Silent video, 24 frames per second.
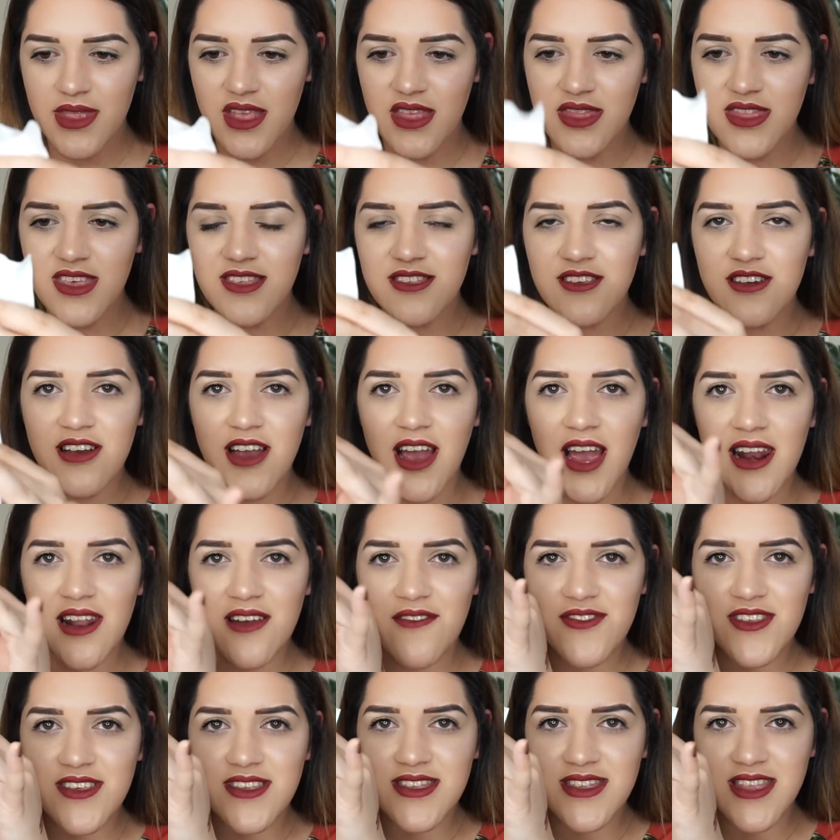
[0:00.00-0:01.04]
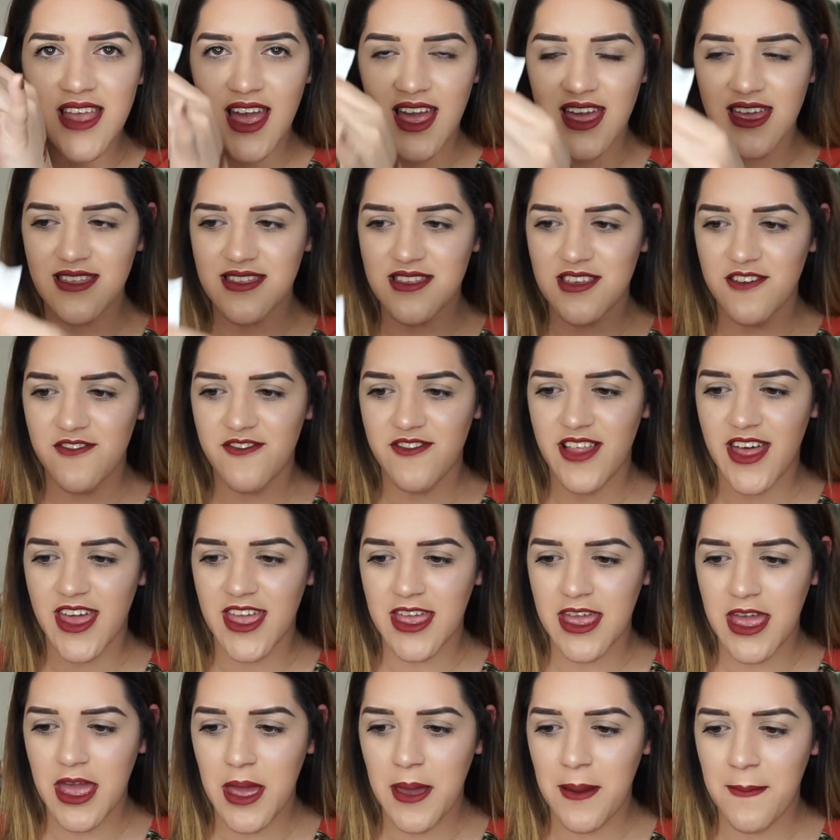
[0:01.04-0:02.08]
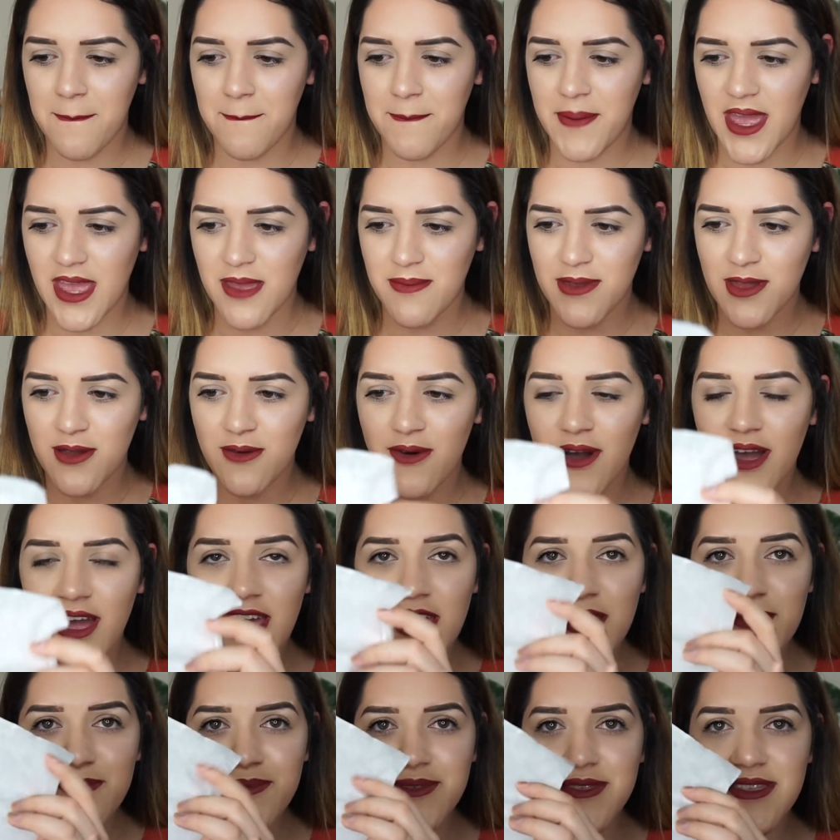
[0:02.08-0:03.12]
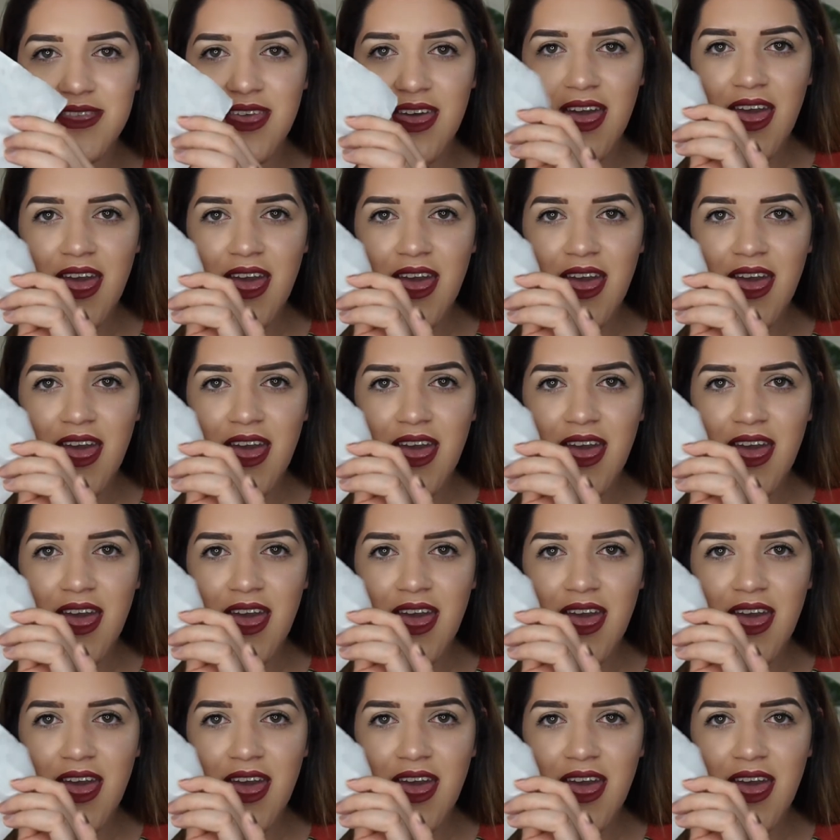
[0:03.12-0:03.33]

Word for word: these are kind of the size of like baby wipes.